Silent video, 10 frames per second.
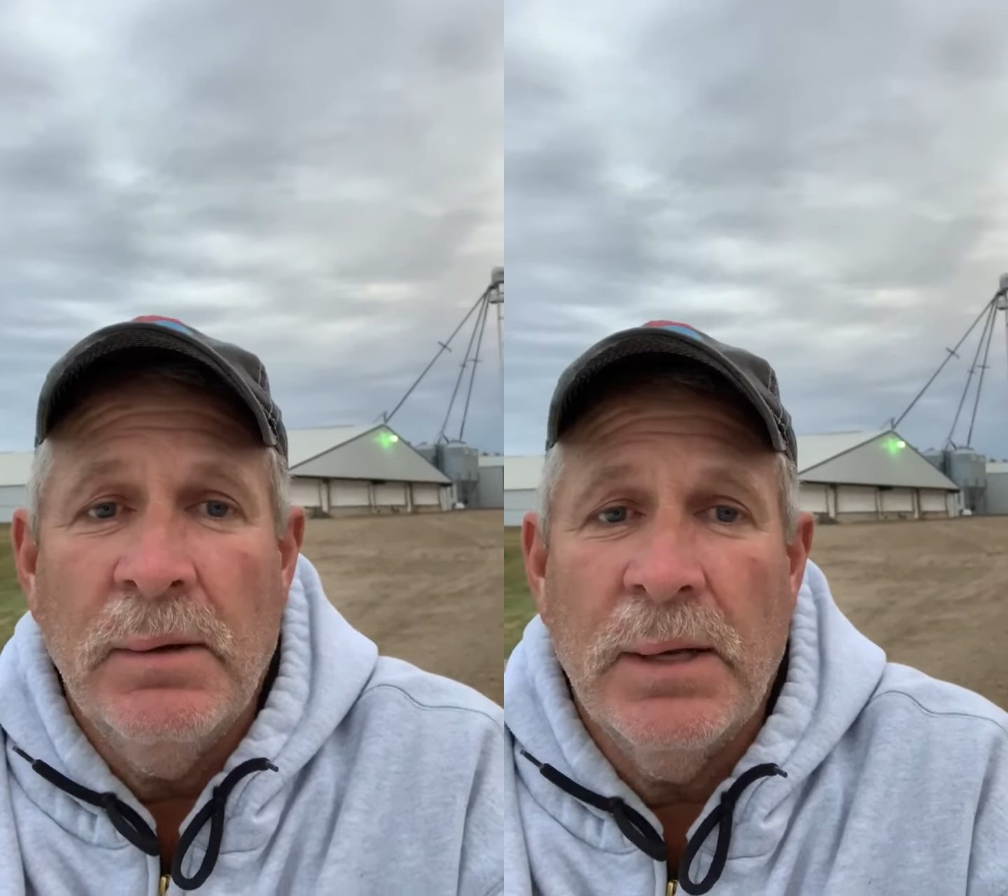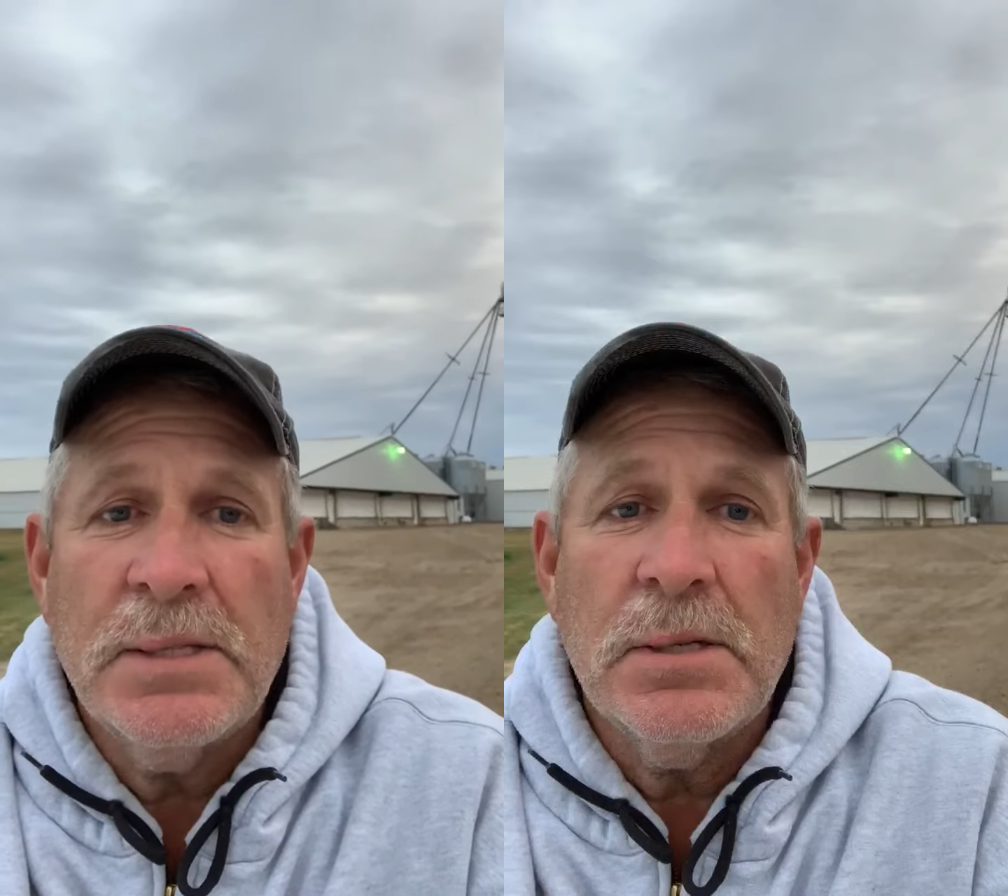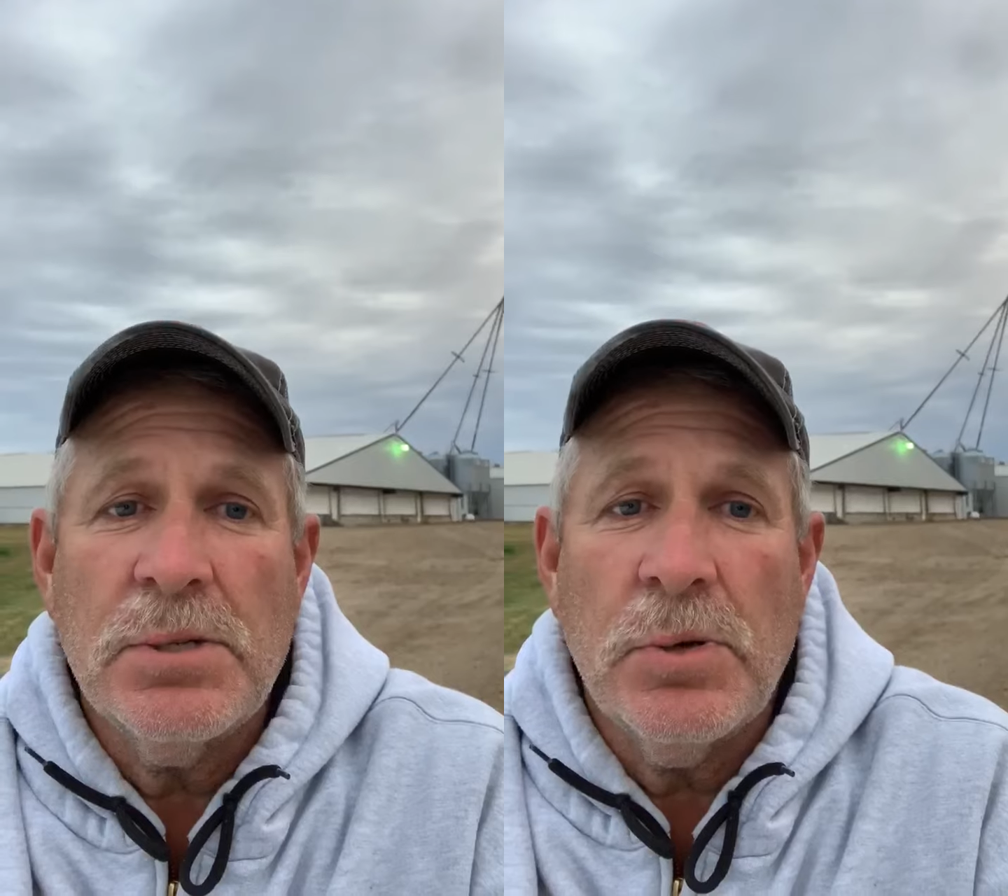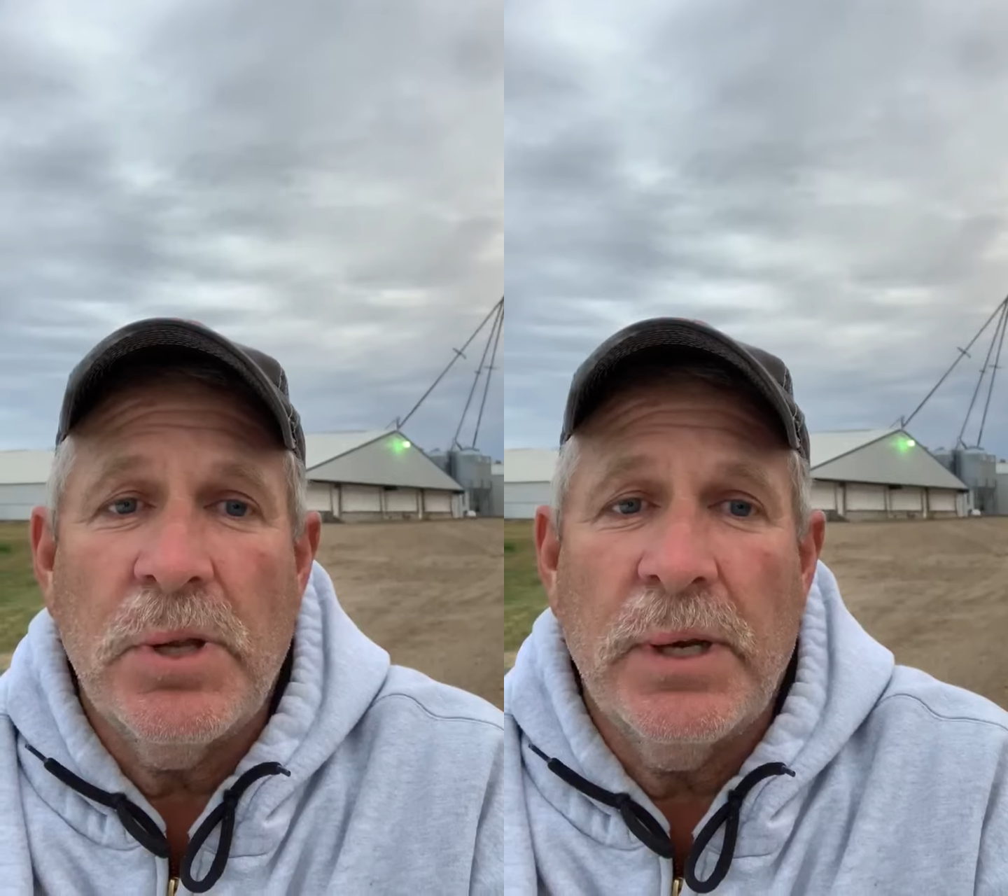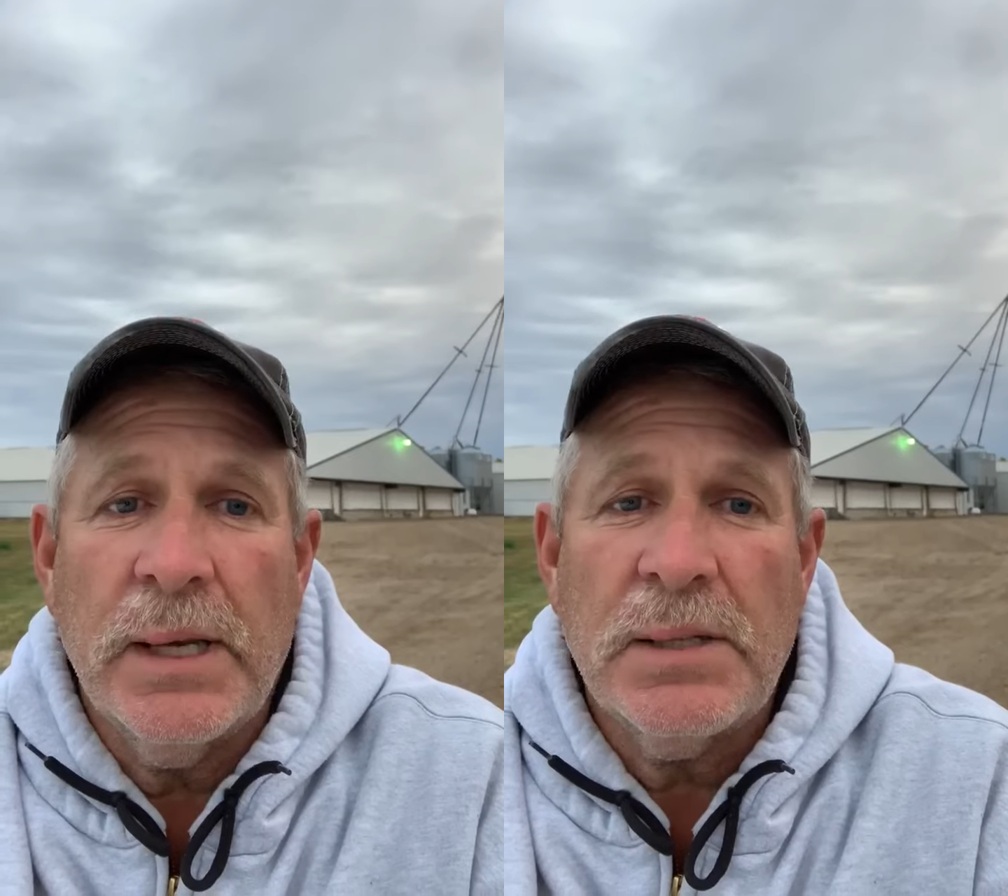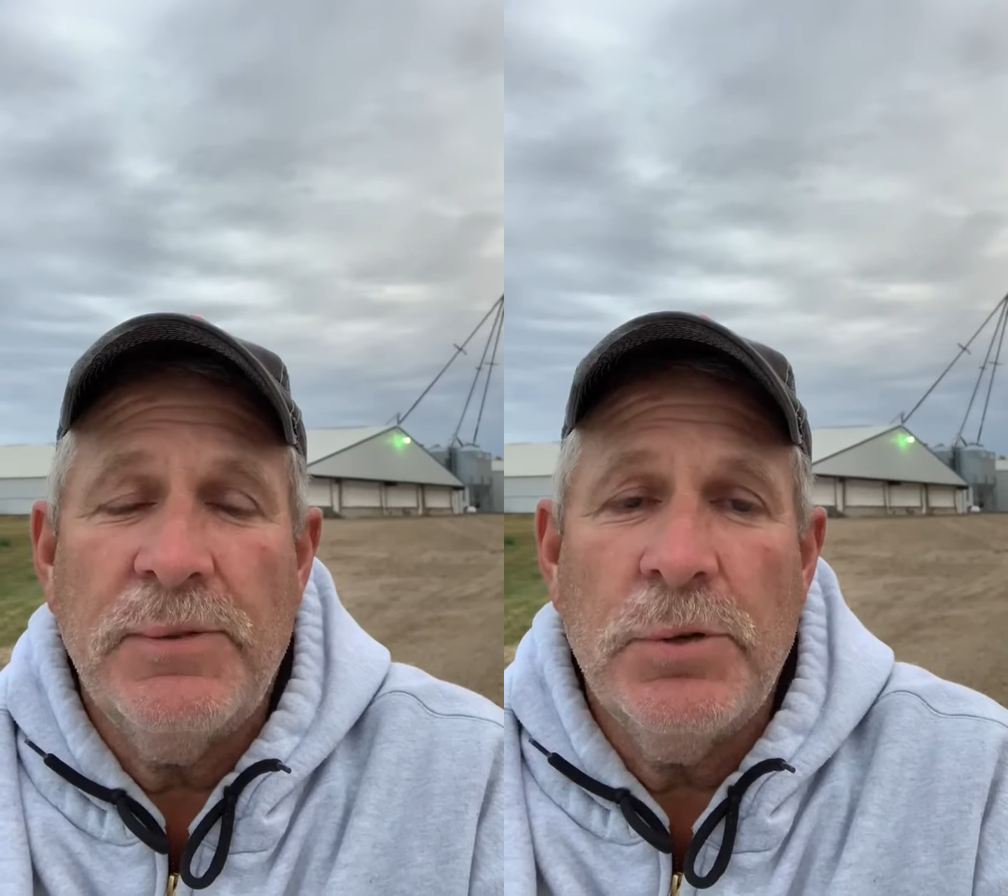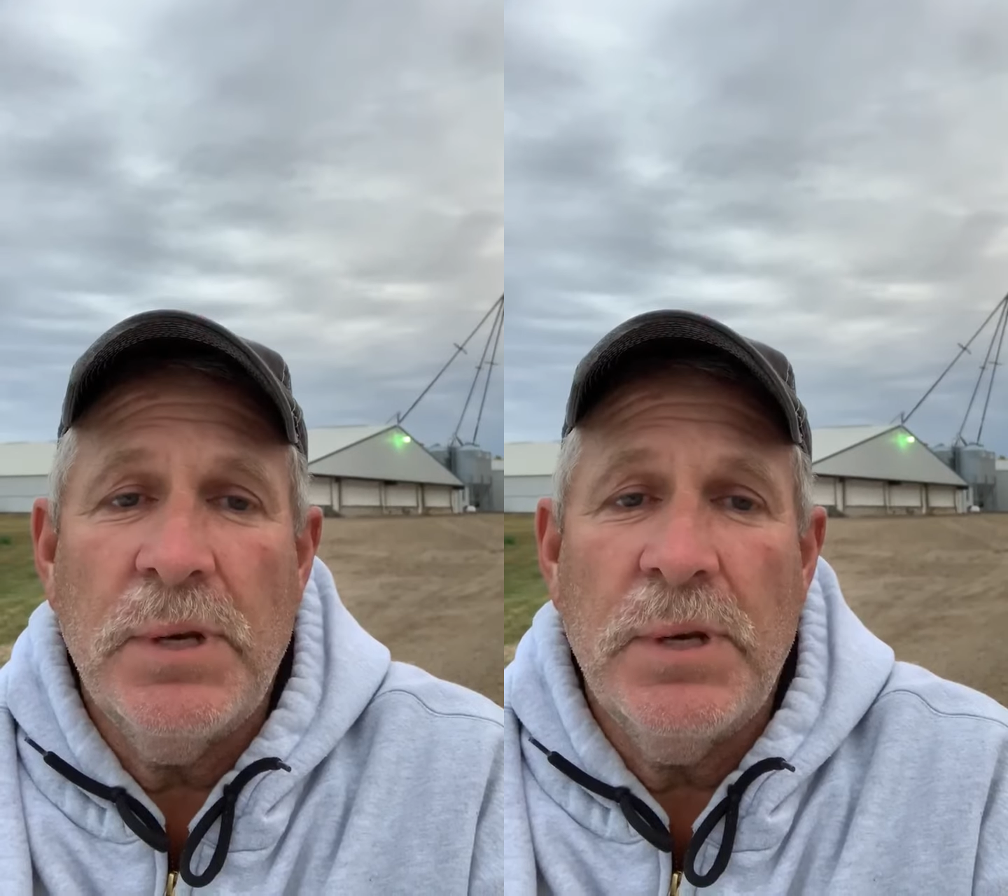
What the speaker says: Let's enjoy the next few